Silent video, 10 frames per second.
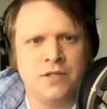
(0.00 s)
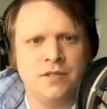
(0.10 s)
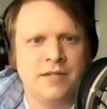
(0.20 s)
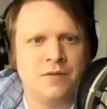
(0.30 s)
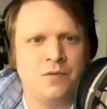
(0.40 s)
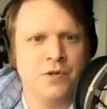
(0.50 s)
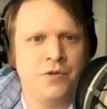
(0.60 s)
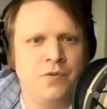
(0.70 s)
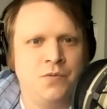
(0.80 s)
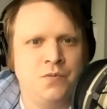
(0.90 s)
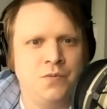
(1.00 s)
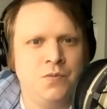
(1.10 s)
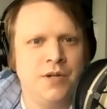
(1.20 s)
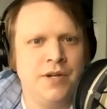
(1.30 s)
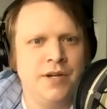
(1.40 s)
Like, were you,
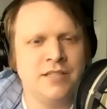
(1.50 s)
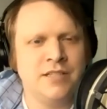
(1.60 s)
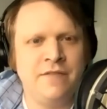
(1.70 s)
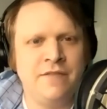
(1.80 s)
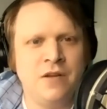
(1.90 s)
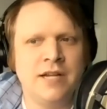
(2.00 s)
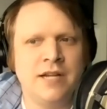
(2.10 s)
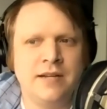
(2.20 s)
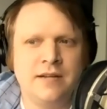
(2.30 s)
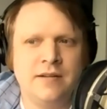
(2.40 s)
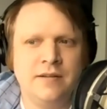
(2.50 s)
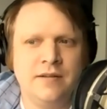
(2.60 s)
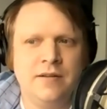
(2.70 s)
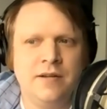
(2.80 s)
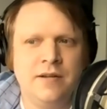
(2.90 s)
because I feel like
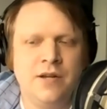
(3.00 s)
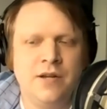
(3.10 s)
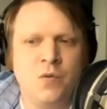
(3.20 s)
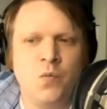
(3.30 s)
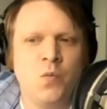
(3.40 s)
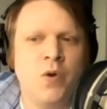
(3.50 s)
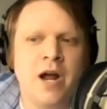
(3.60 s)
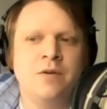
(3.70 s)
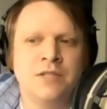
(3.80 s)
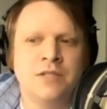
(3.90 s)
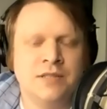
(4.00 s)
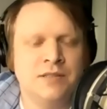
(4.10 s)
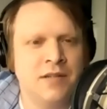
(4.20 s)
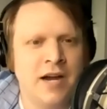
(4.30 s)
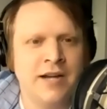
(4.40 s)
when I was in
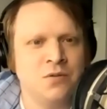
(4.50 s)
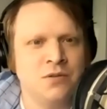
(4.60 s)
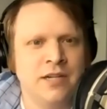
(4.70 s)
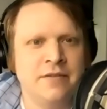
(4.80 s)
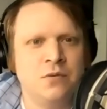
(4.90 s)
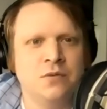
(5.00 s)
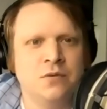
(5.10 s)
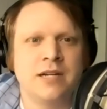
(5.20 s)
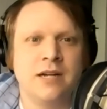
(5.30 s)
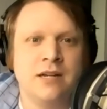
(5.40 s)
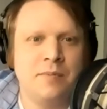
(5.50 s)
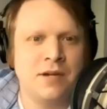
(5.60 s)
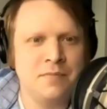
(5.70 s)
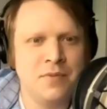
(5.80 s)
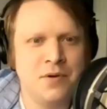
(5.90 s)
high school, not everyone was like, I'm going to be a
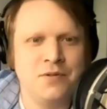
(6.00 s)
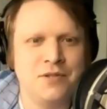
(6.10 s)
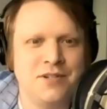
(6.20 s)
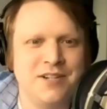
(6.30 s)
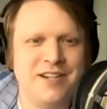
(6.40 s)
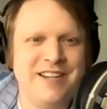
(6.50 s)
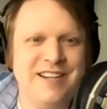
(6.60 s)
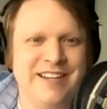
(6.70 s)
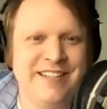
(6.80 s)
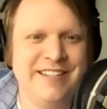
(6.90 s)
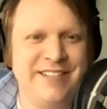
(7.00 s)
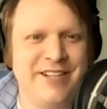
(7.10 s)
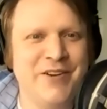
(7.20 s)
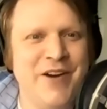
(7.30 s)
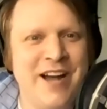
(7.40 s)
composer. So
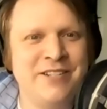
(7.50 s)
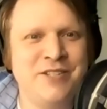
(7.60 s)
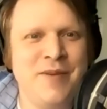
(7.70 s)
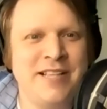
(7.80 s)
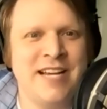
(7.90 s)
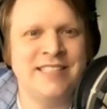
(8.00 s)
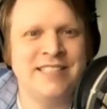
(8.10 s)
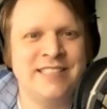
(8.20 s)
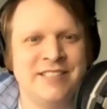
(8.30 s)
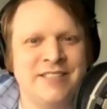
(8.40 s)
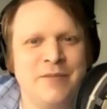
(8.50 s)
yeah. How did you make that decision?